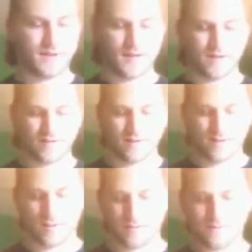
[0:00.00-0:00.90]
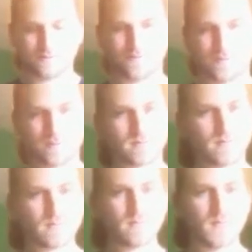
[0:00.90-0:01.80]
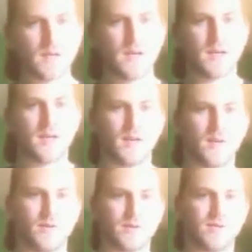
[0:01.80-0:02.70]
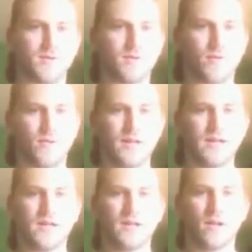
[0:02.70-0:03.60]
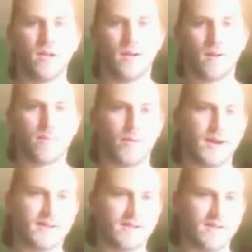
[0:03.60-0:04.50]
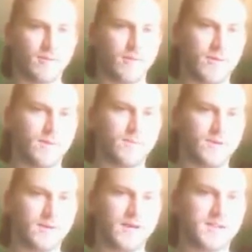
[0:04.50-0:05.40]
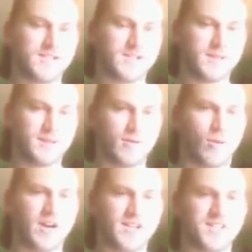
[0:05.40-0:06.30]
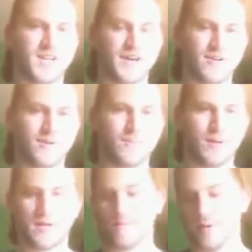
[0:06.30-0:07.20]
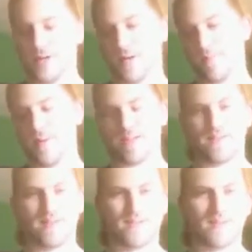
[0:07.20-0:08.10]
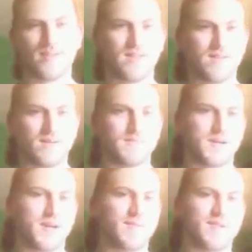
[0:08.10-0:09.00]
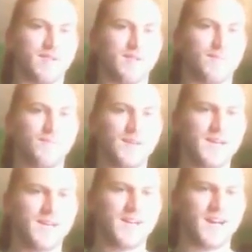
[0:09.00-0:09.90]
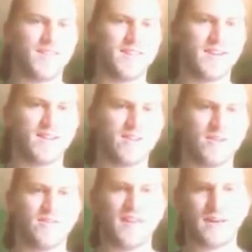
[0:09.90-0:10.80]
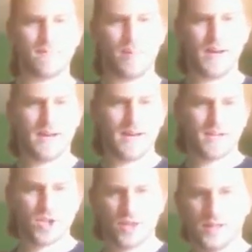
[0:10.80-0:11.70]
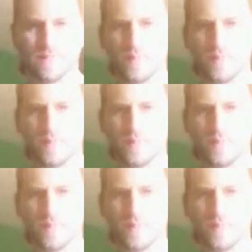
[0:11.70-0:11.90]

and so if you do really long practicing with them, you get quite tired but build up muscles at the same time, so I think it's not that bad actually.